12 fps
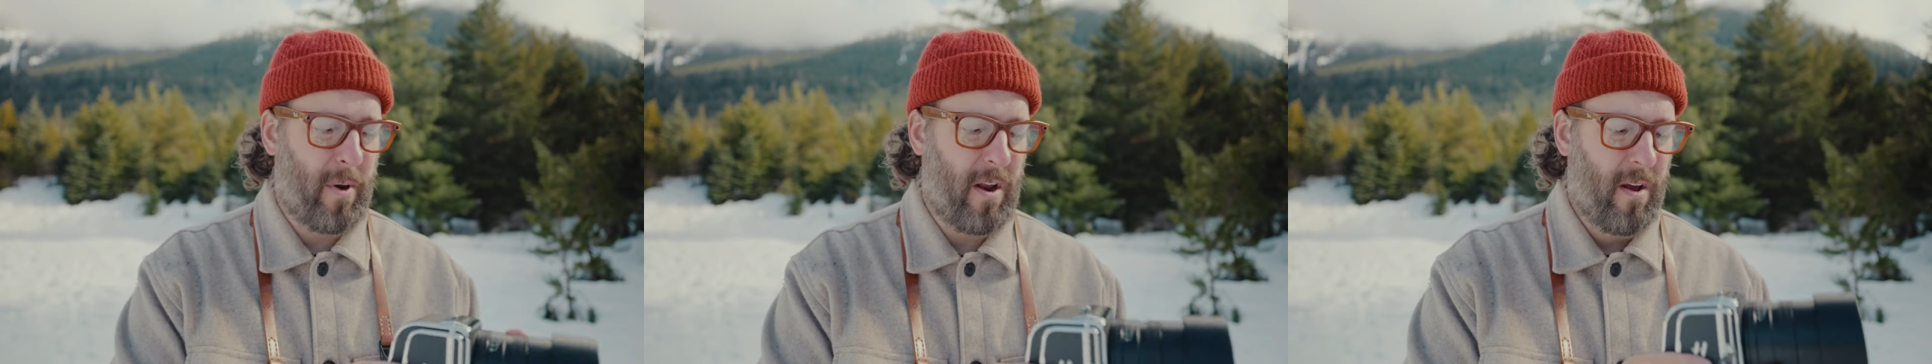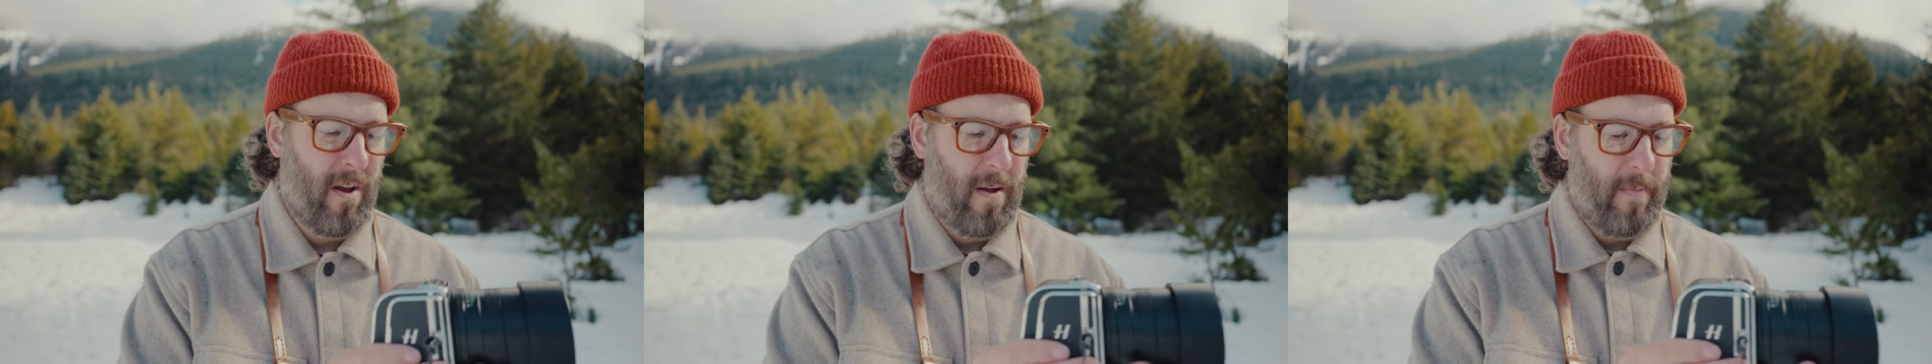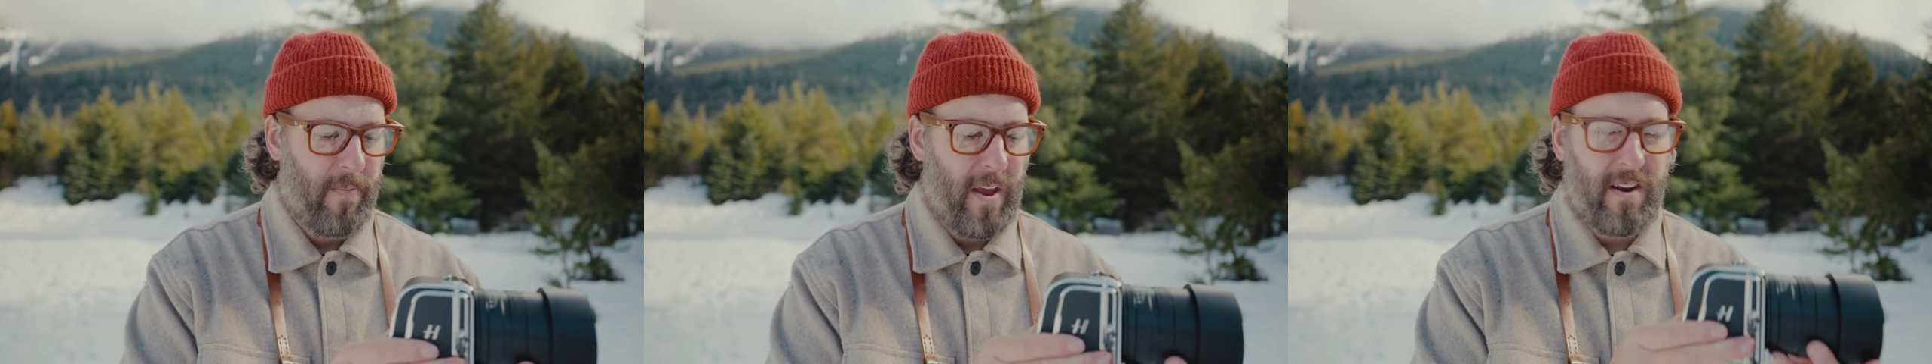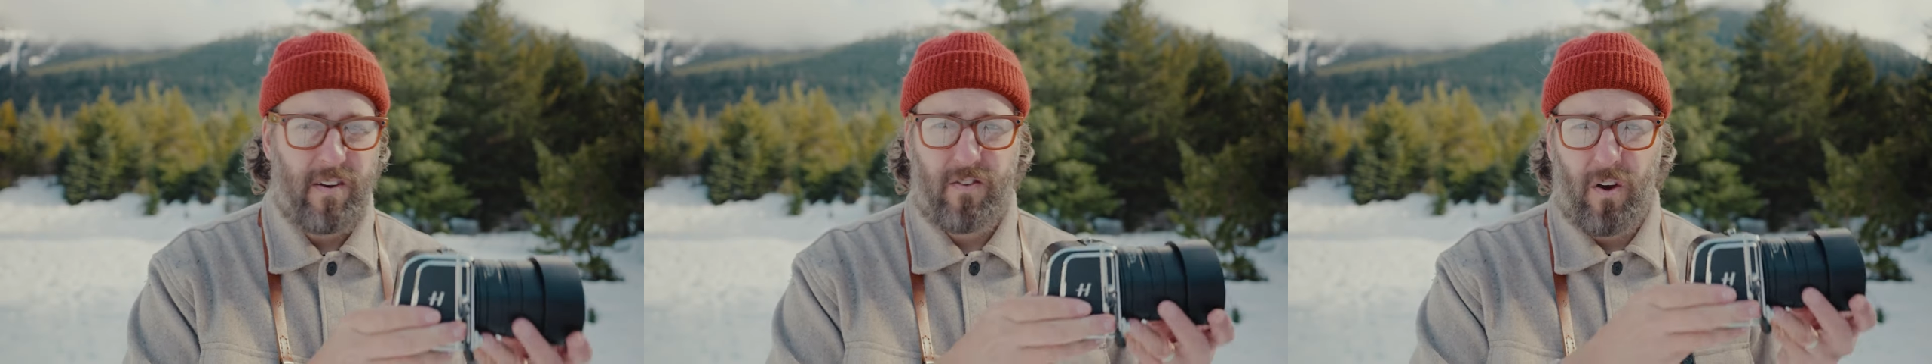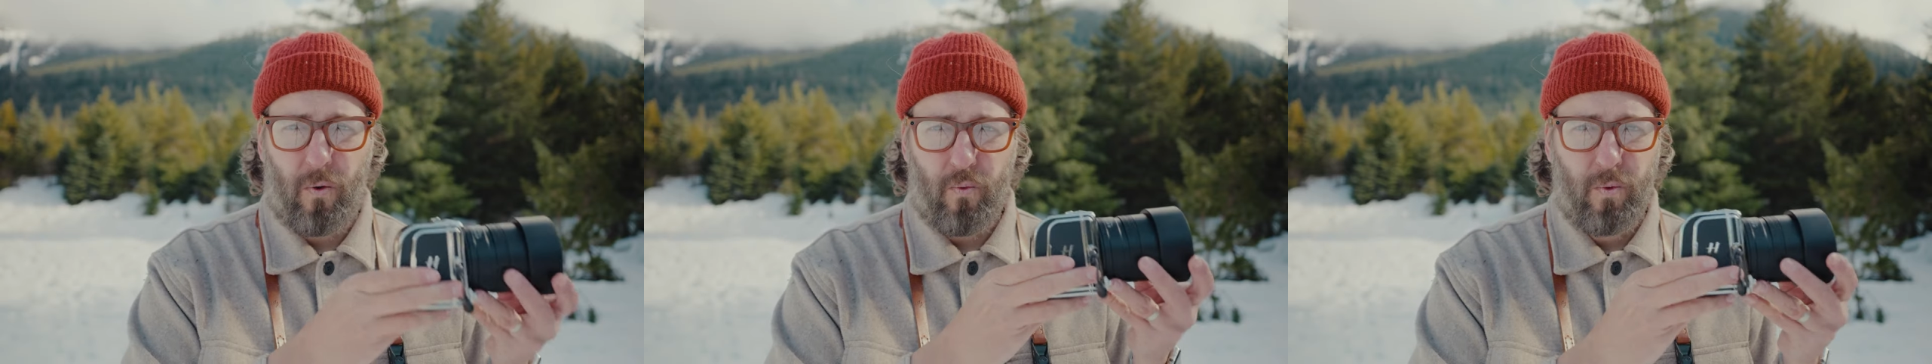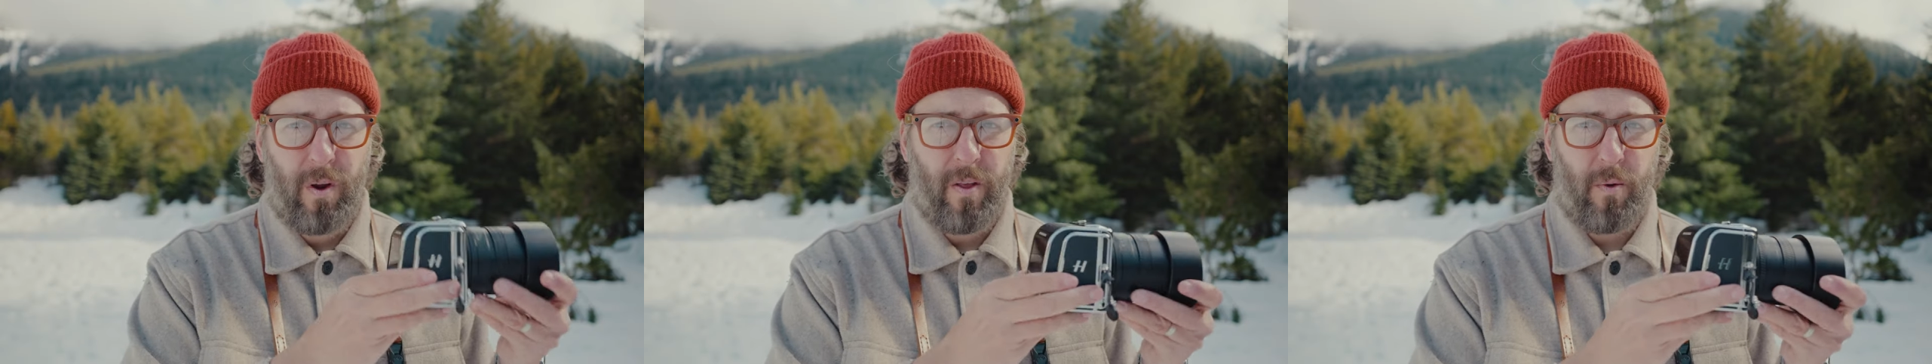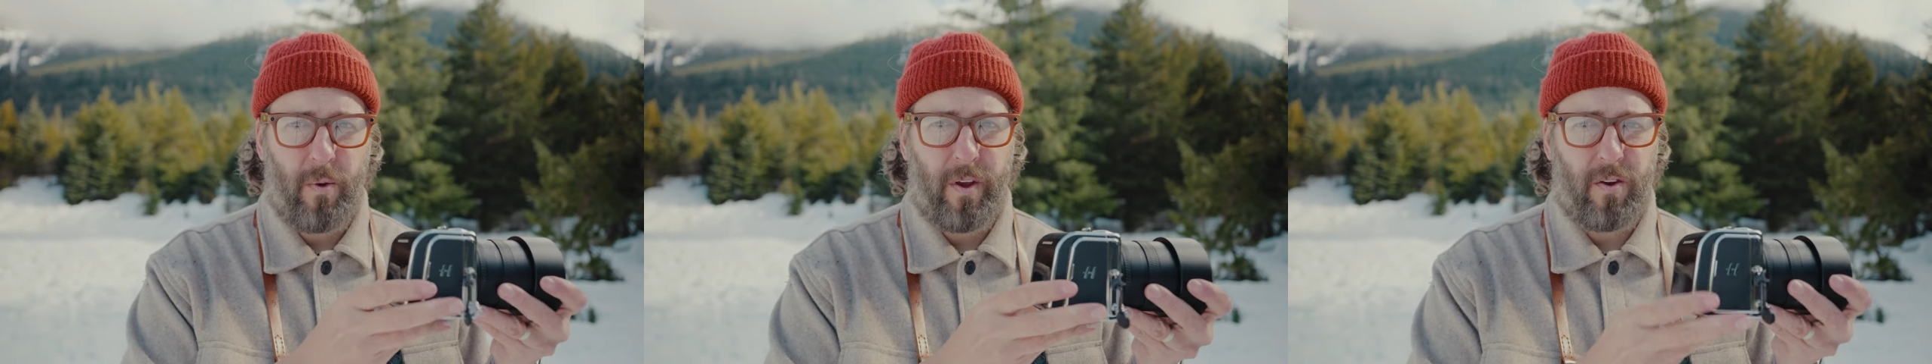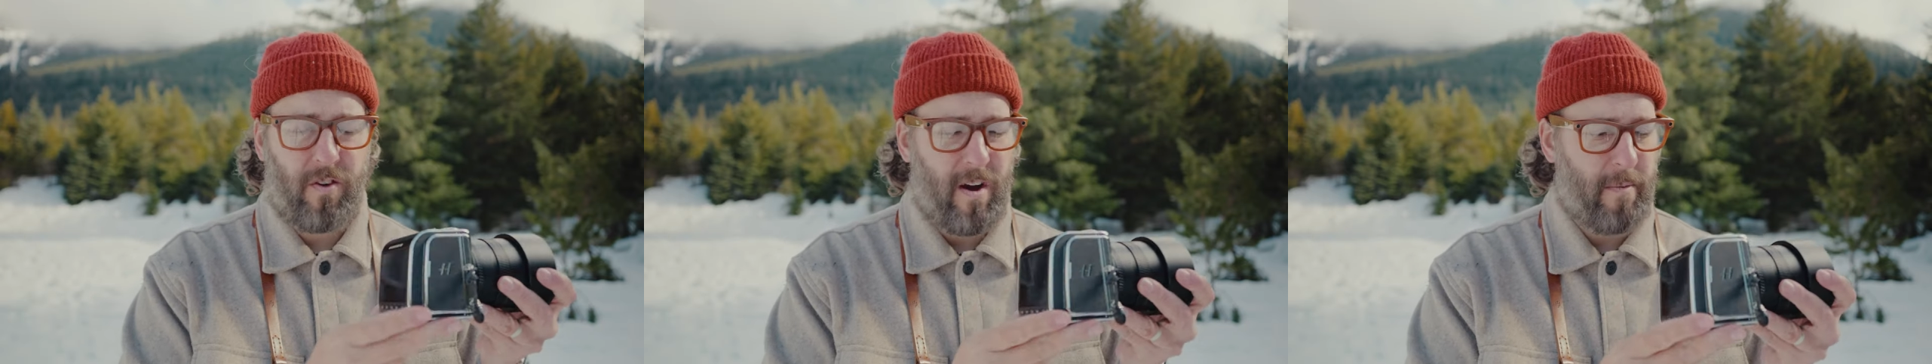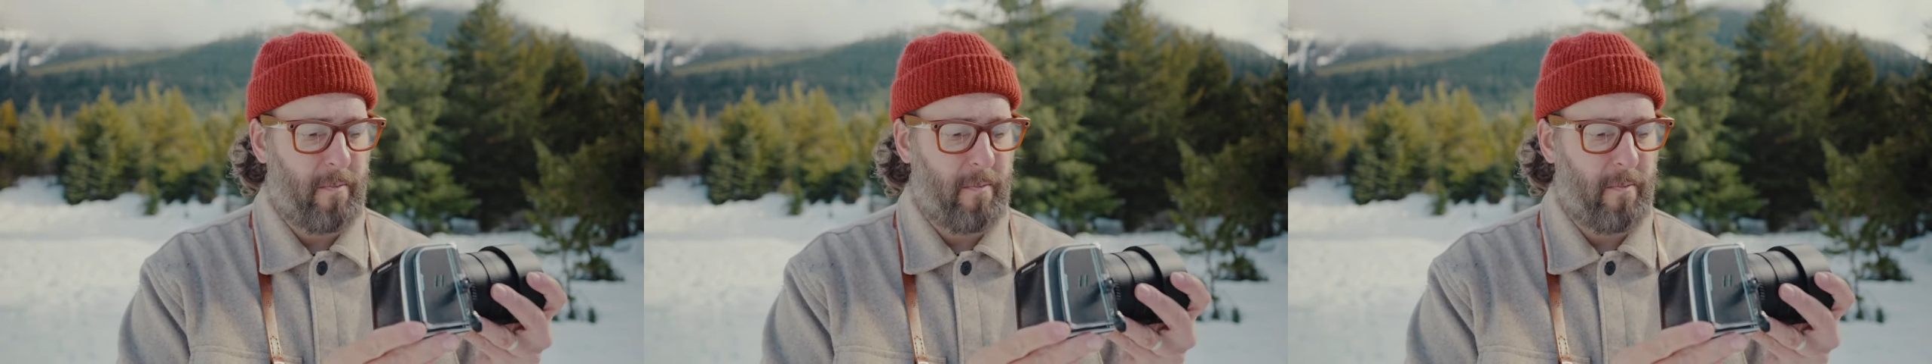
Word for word: but they did a really, really good job